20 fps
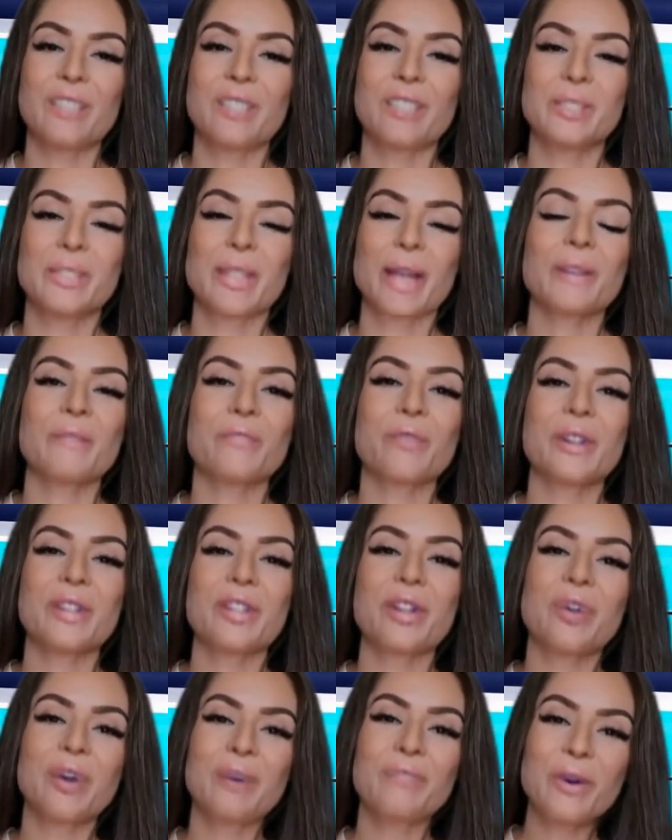
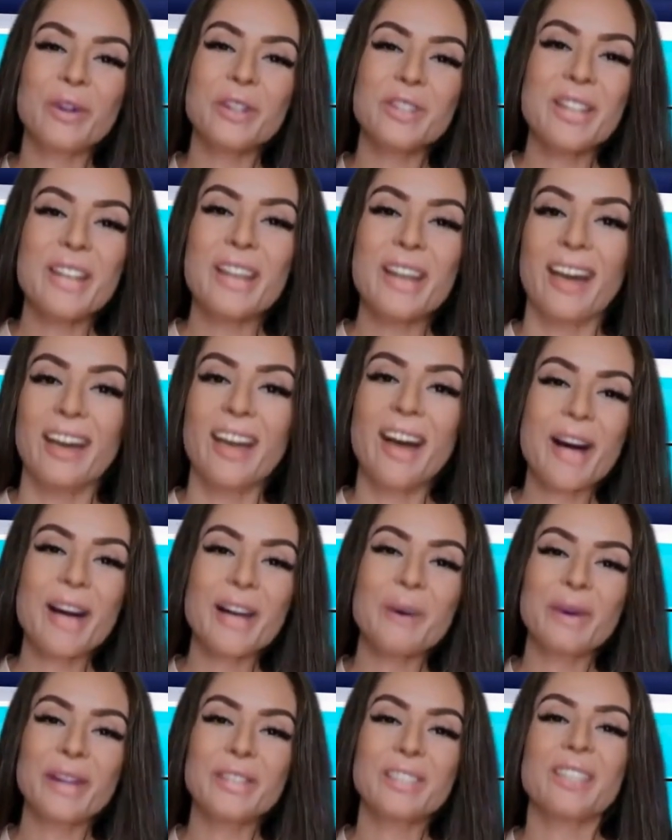Stanford University
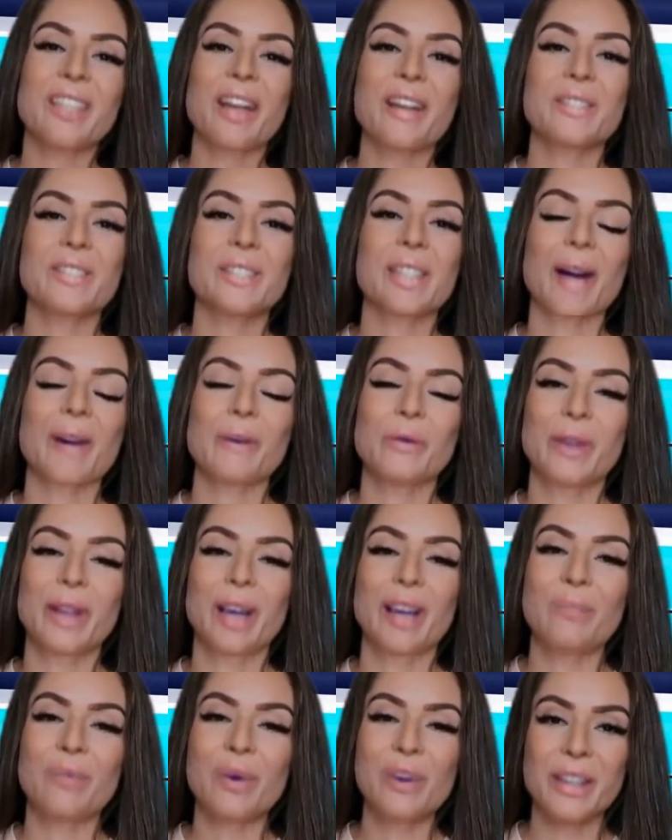economists on
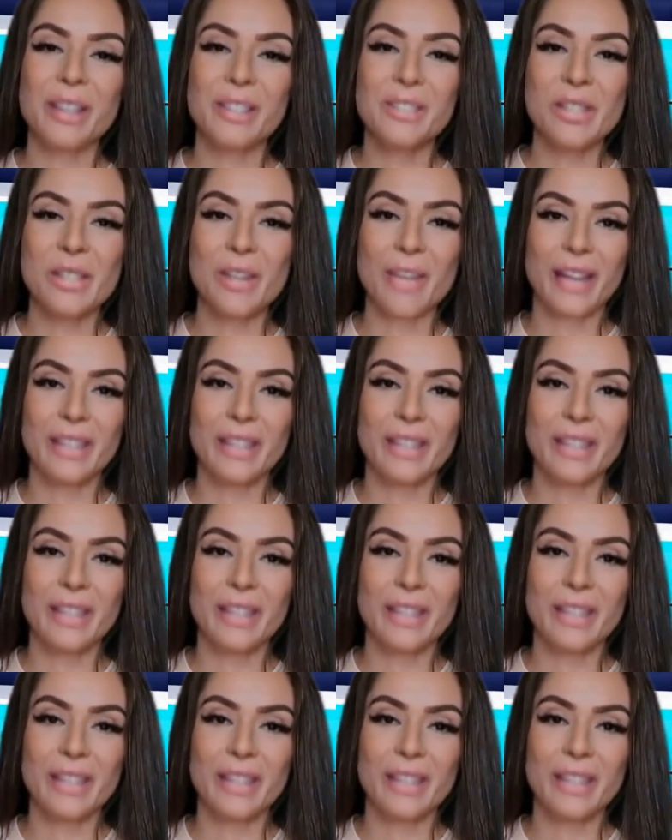Saturday released an